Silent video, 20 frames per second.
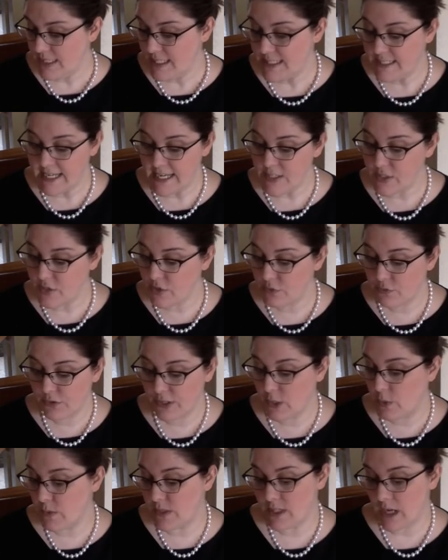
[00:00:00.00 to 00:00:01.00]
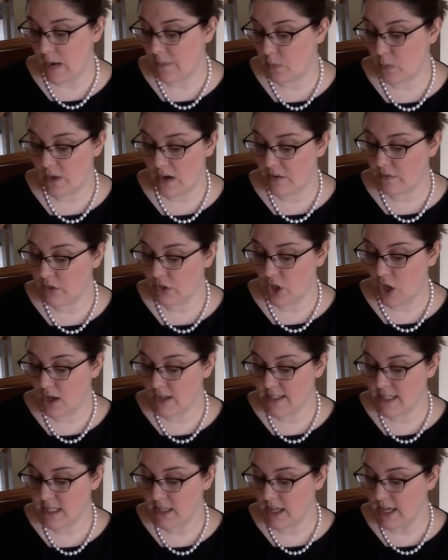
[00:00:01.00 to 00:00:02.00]
States are free to adopt whatever laws
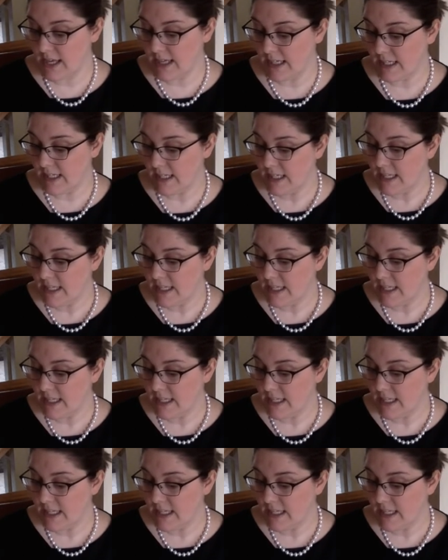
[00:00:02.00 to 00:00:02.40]
they like,